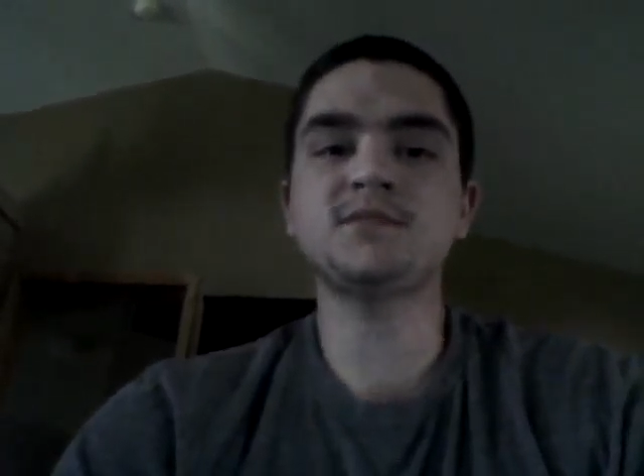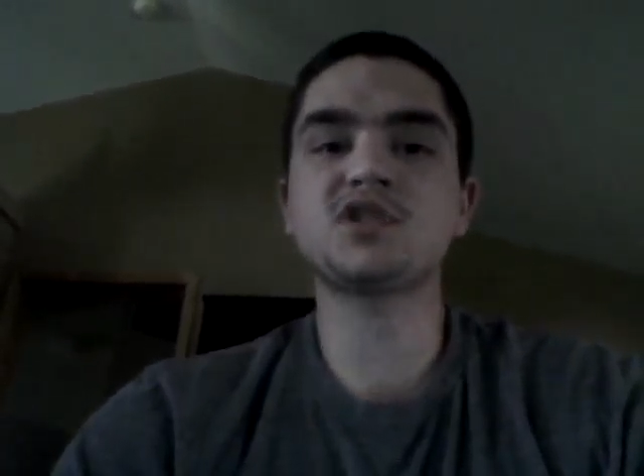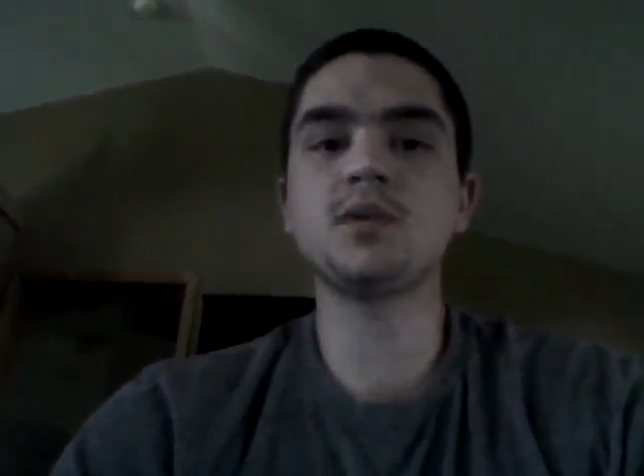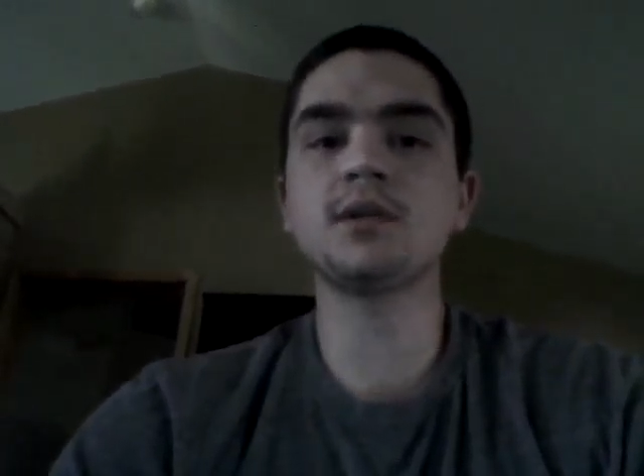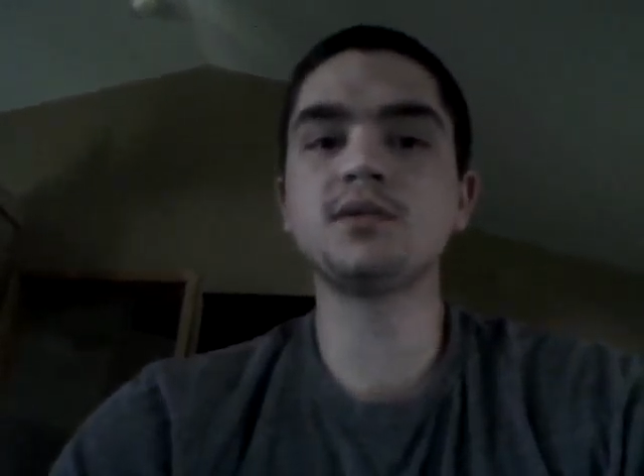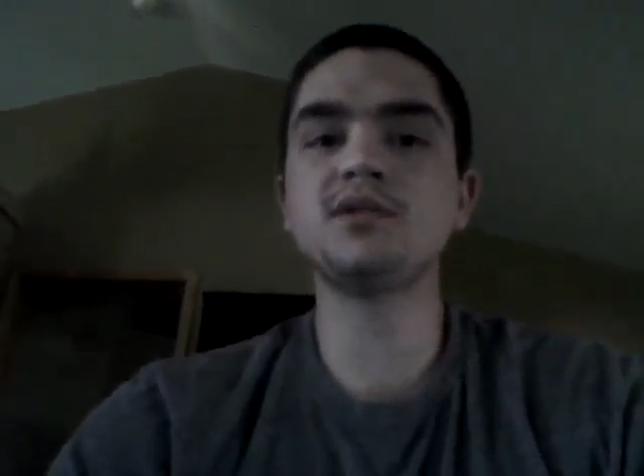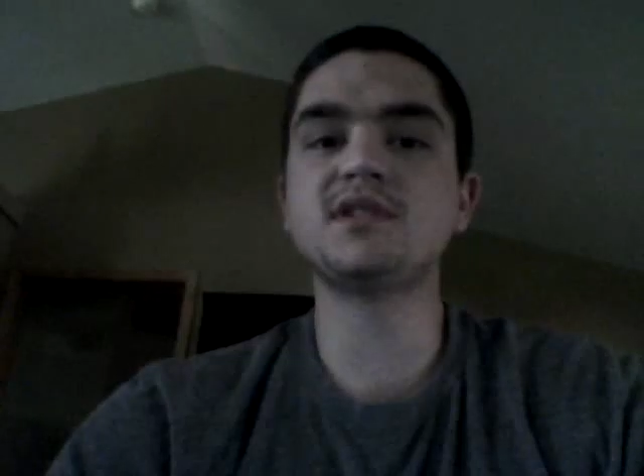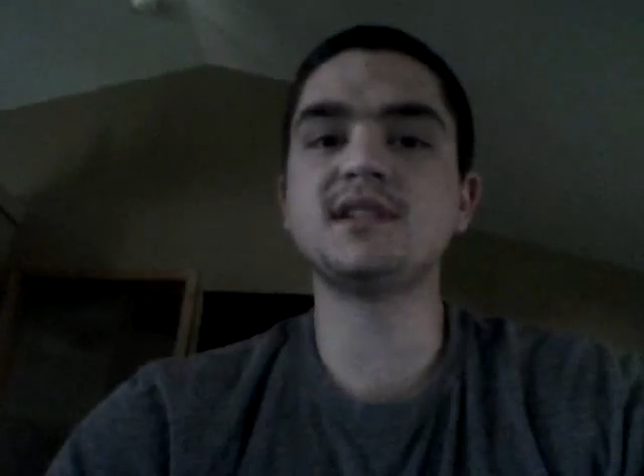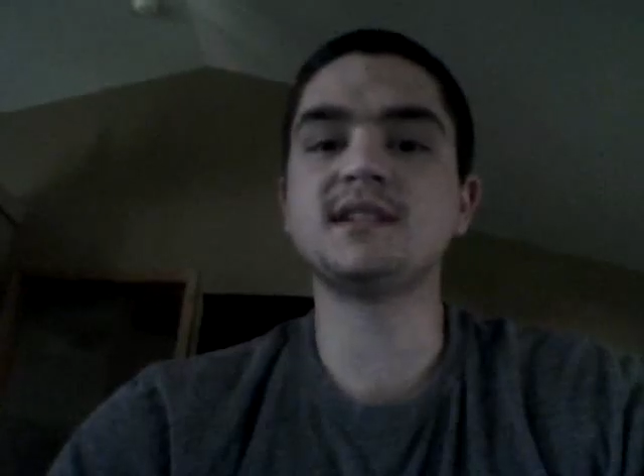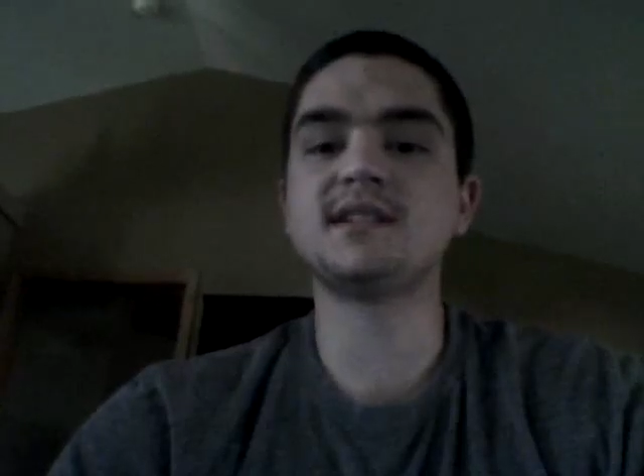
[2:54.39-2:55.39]
Square
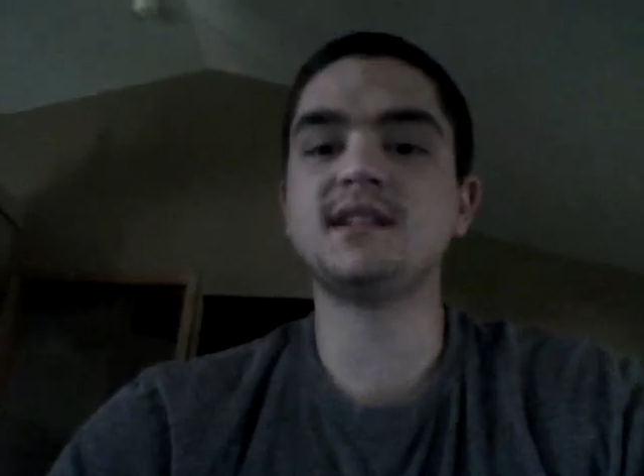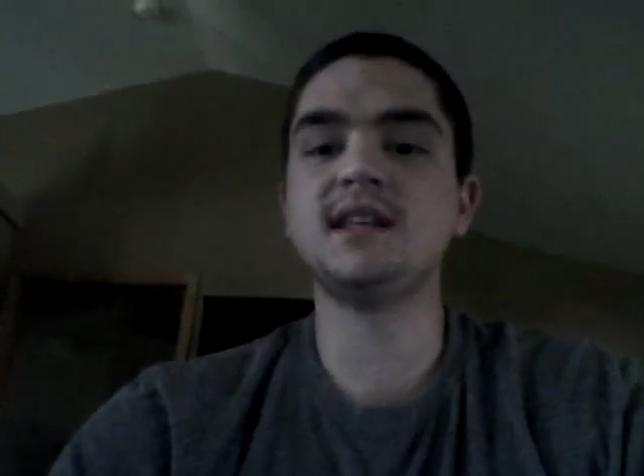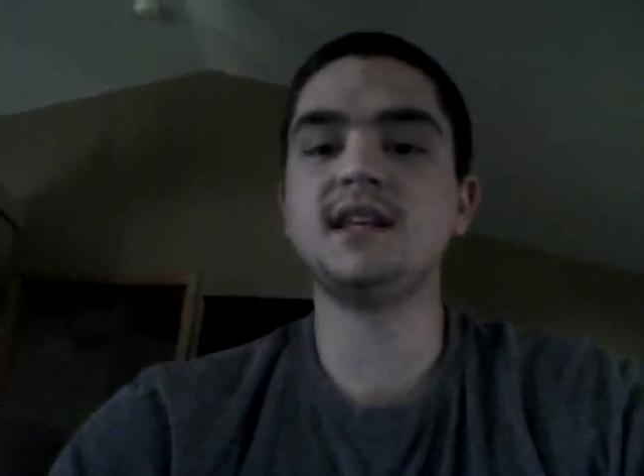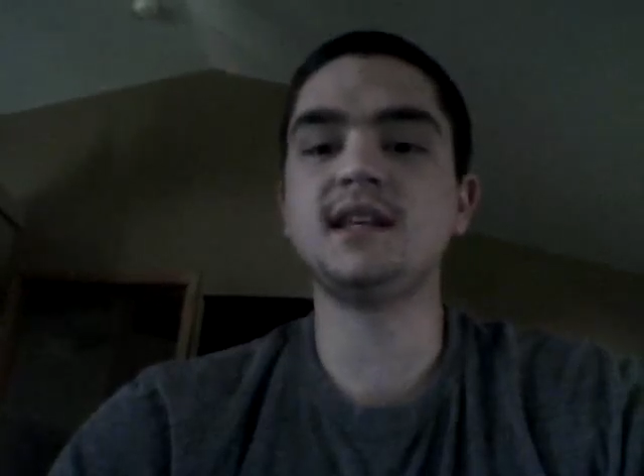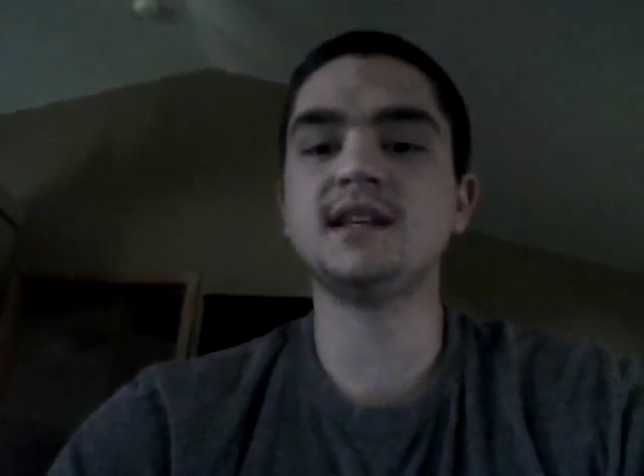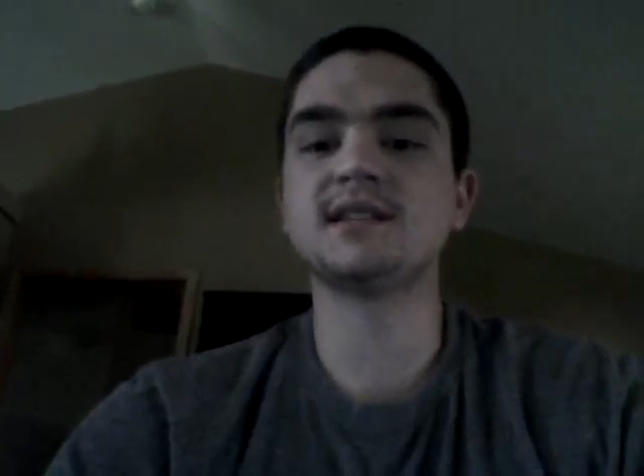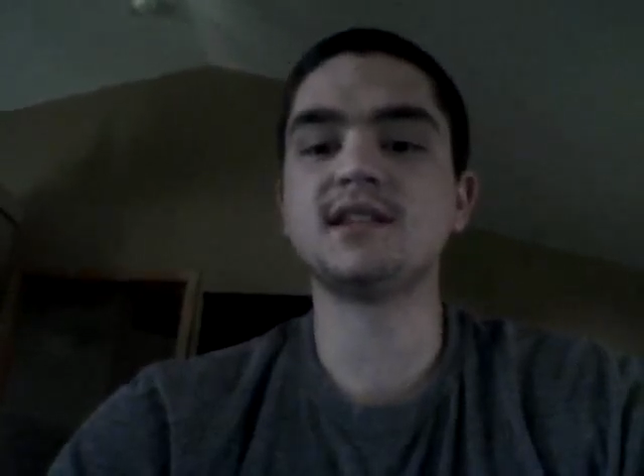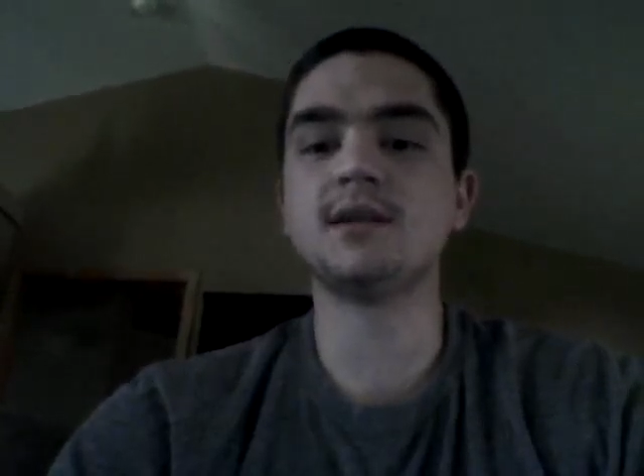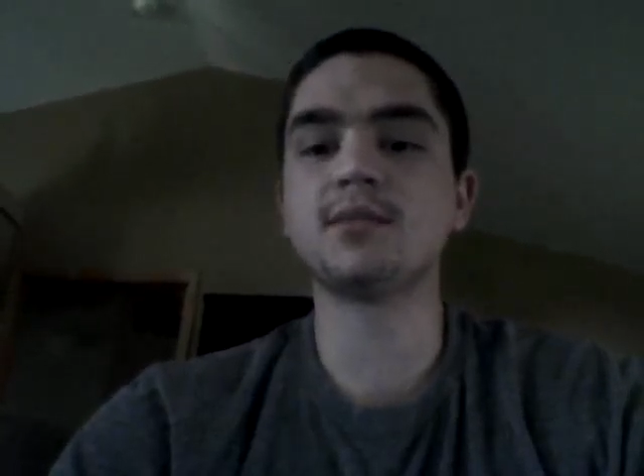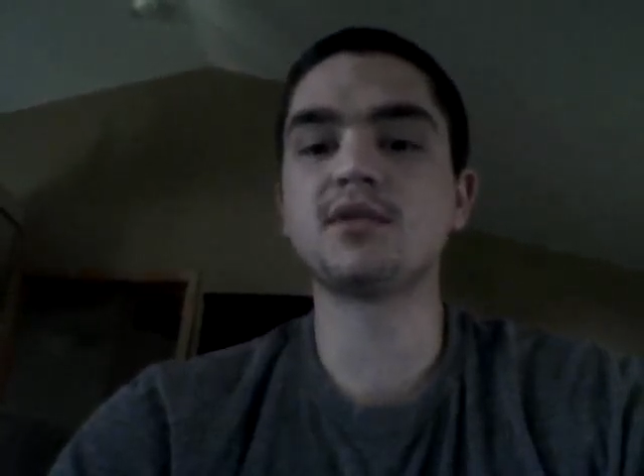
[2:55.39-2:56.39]
roots is a
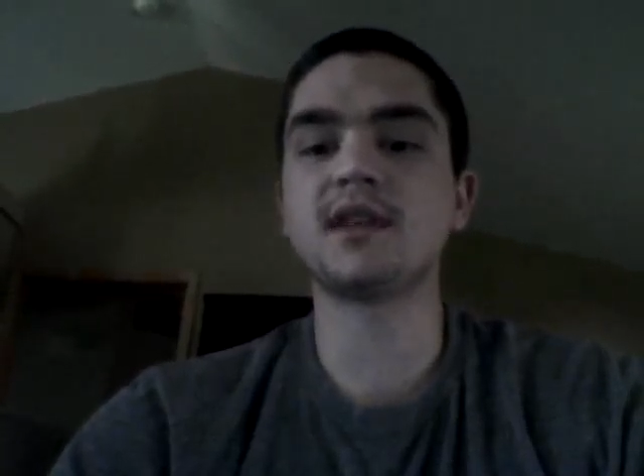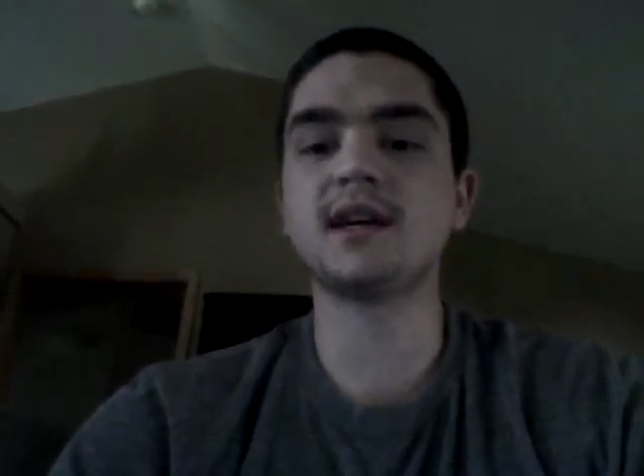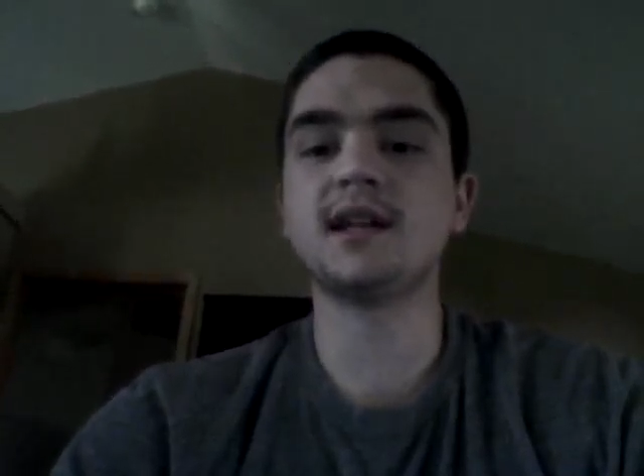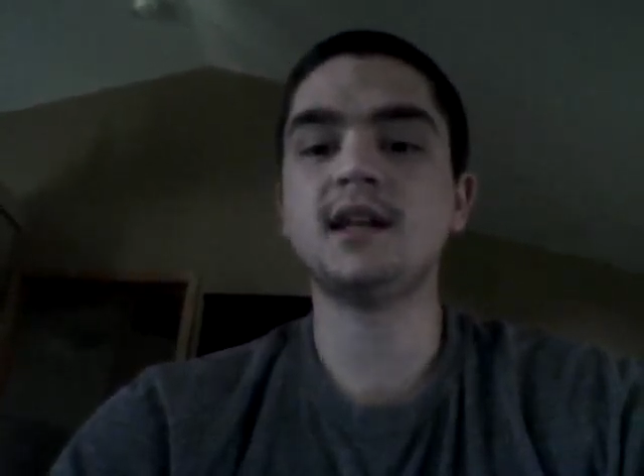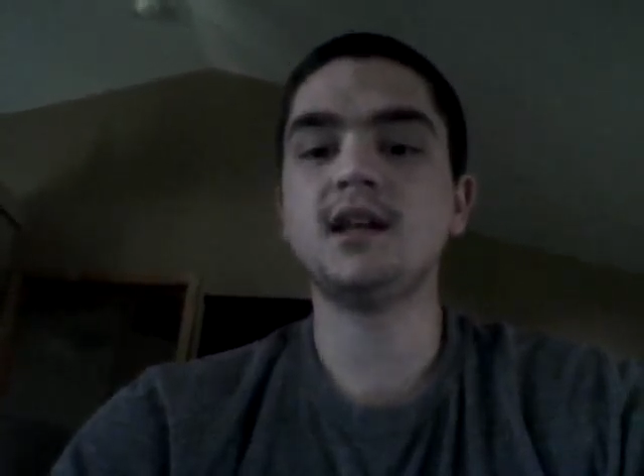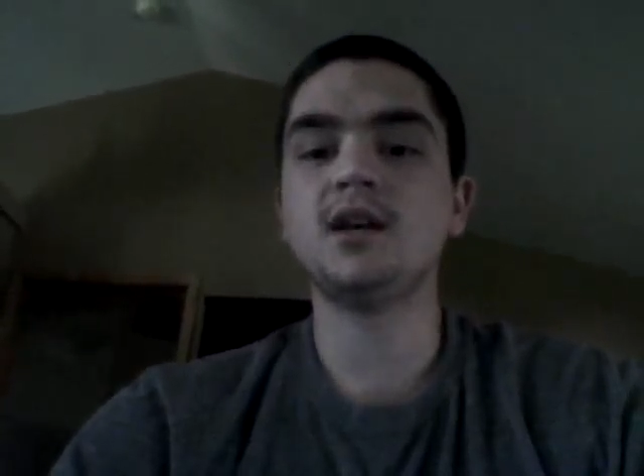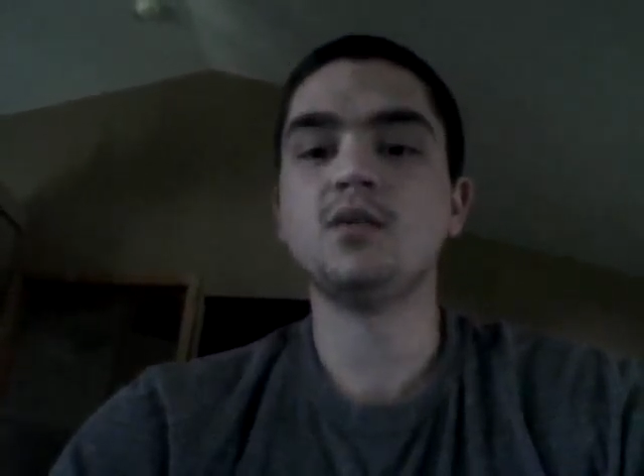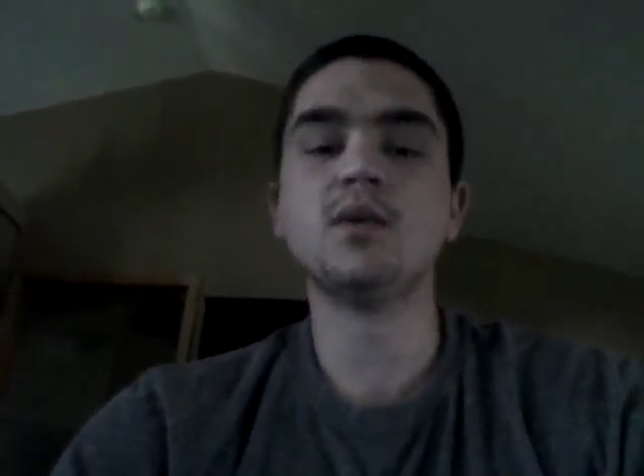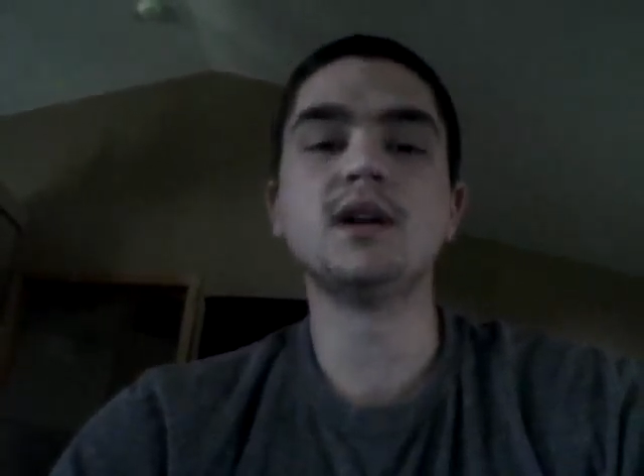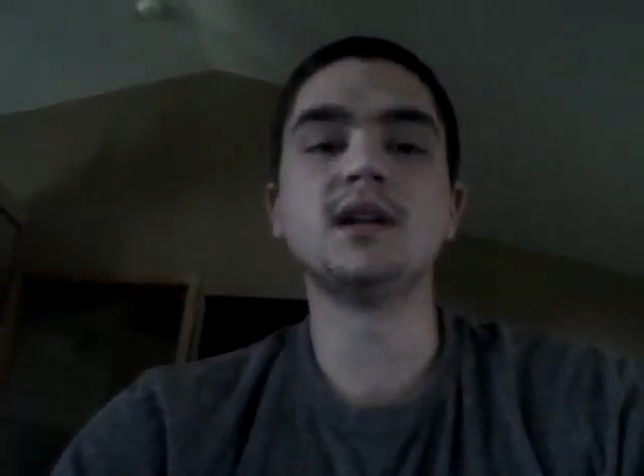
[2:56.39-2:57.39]
number that
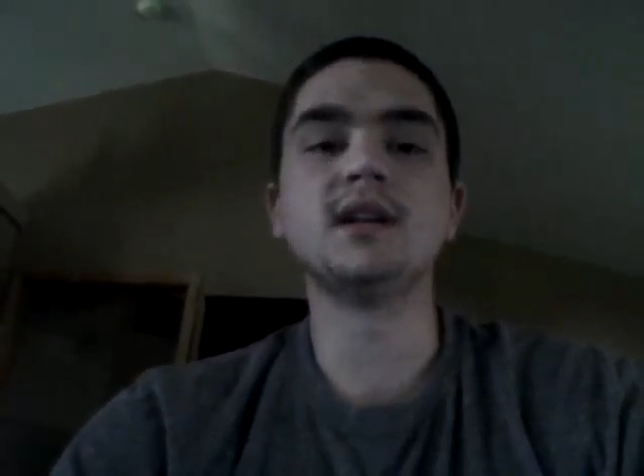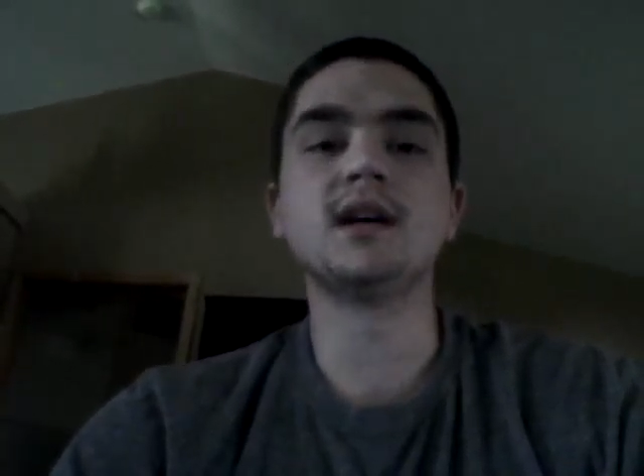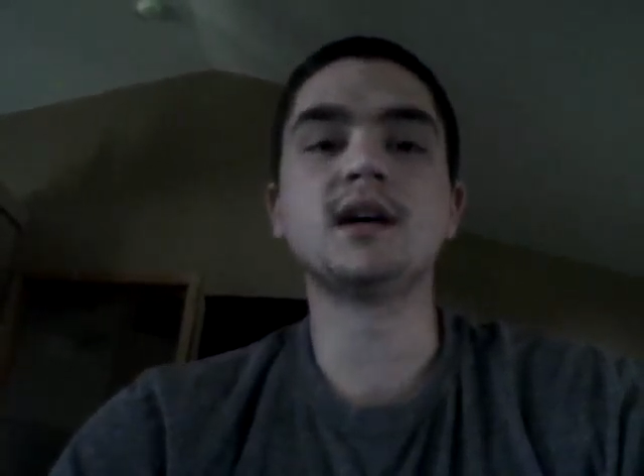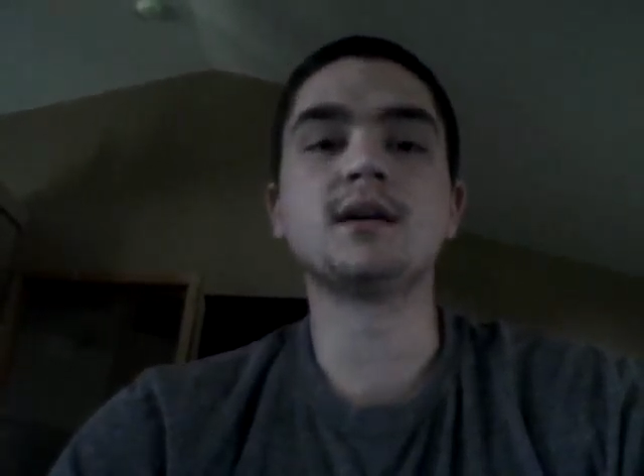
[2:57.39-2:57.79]
when